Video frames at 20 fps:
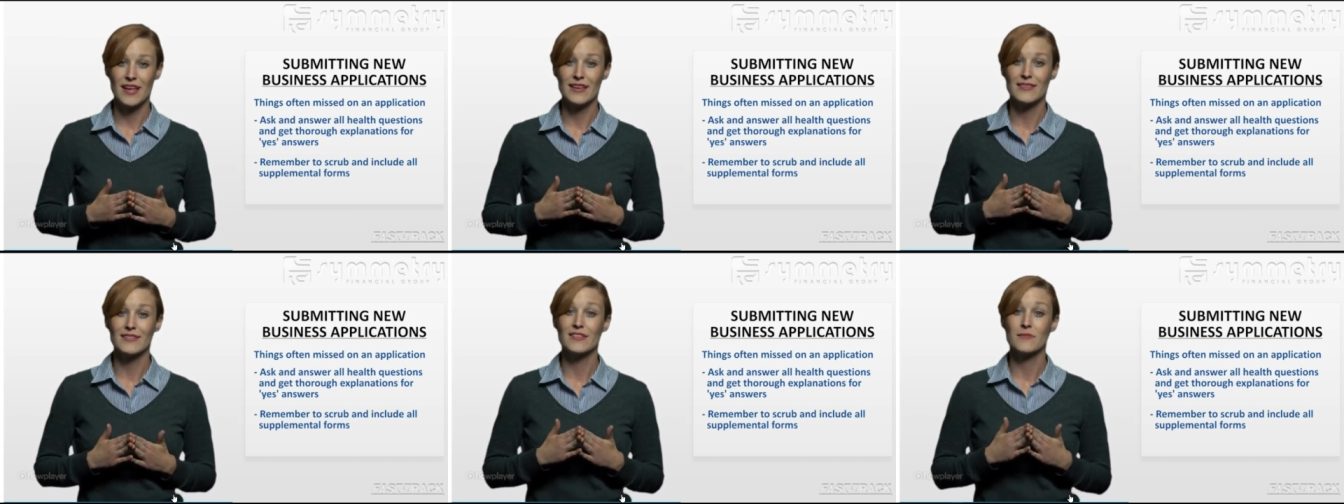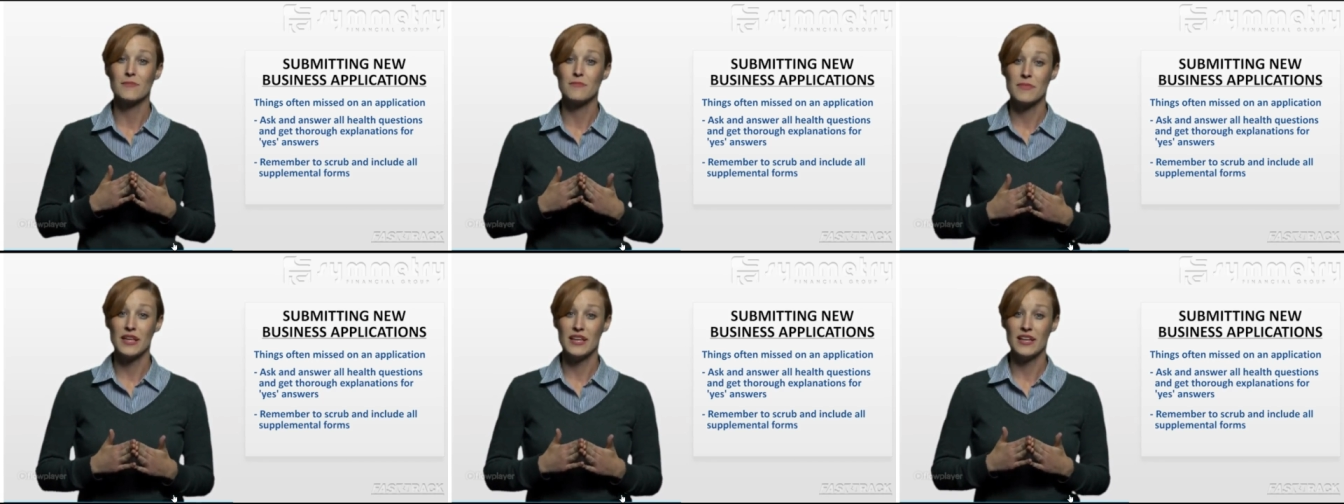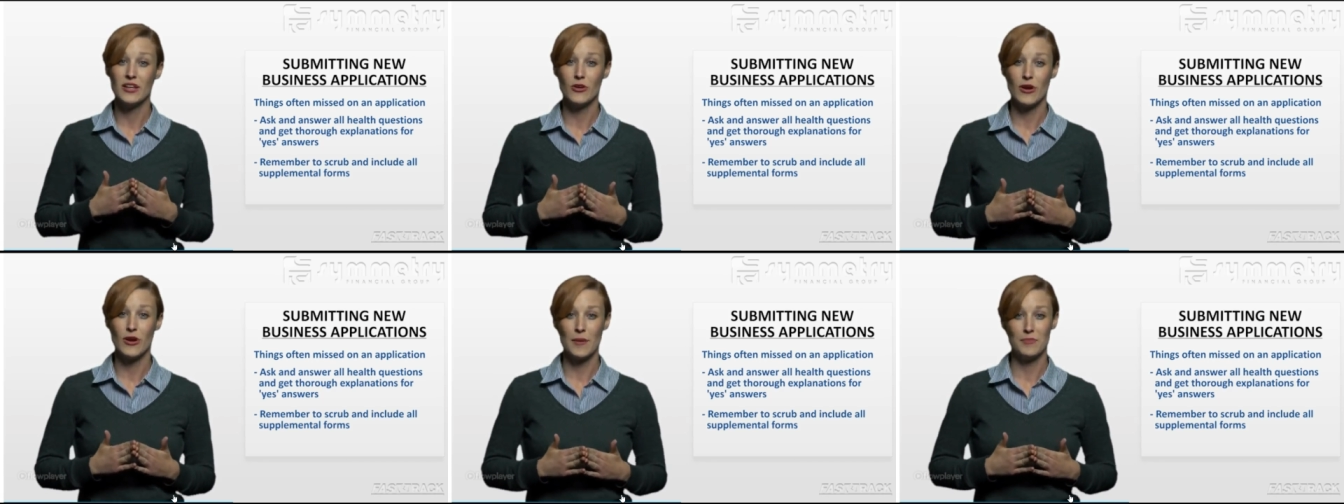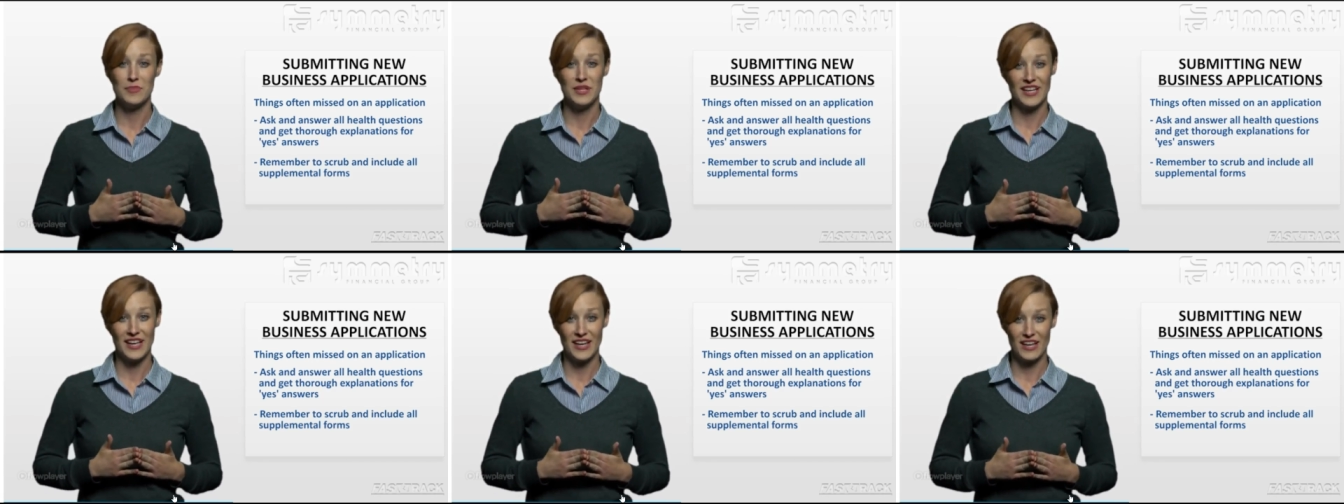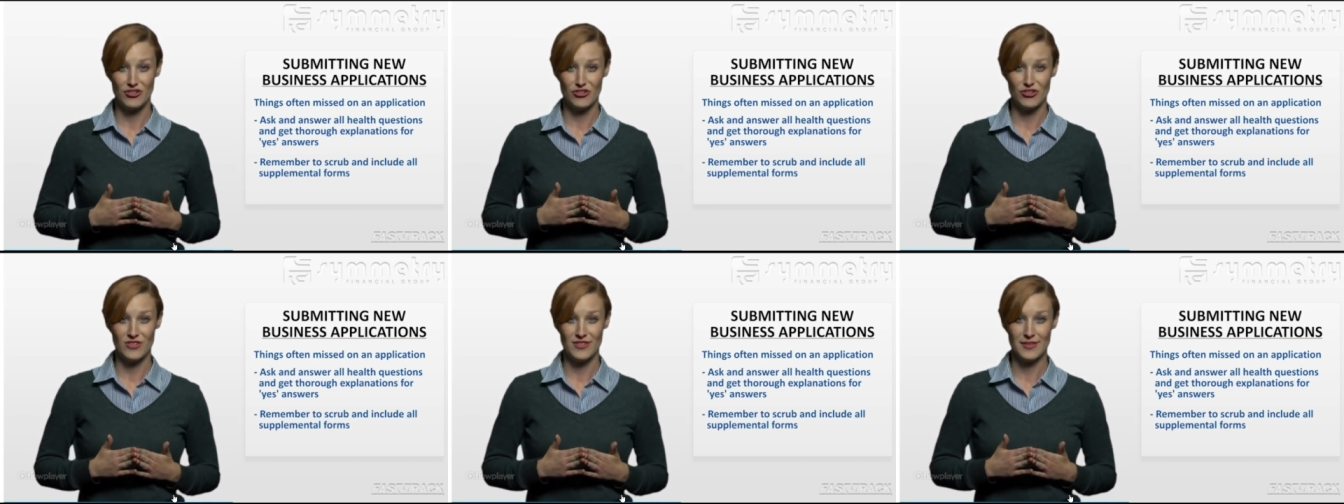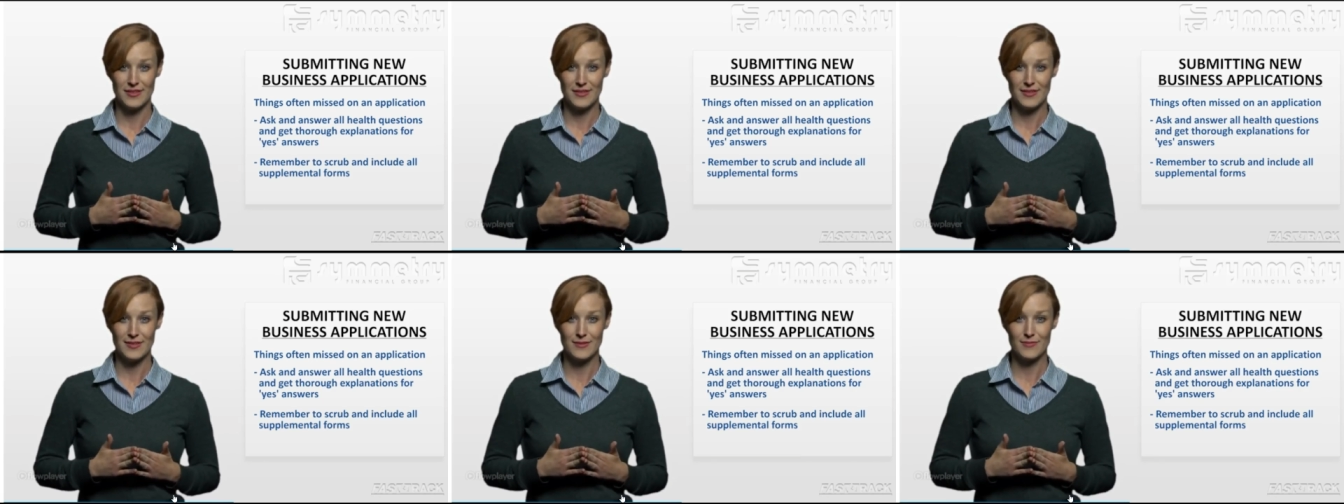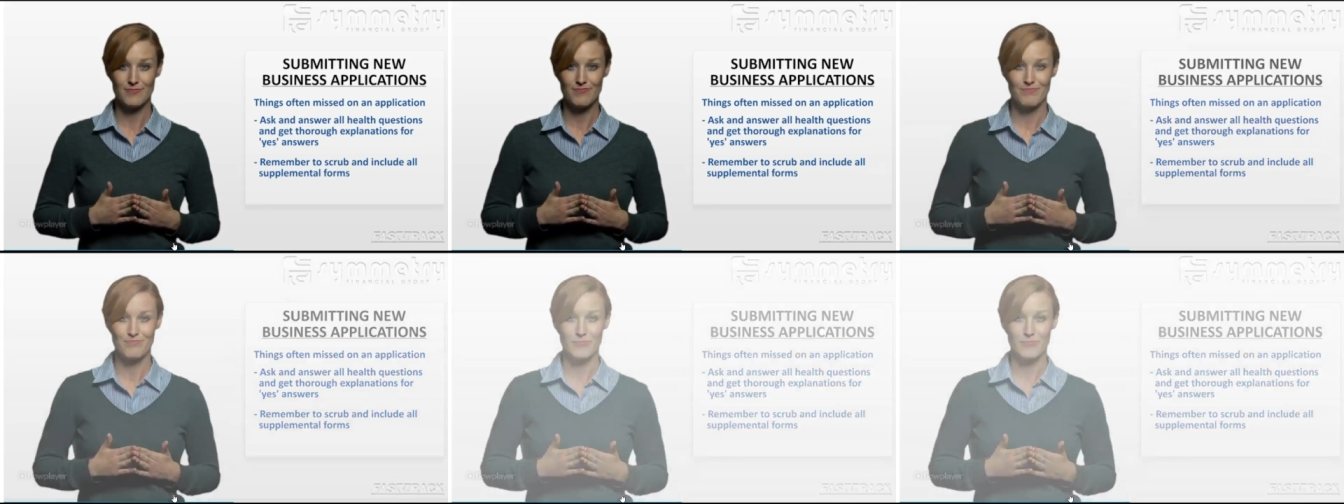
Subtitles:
and submitting your applications.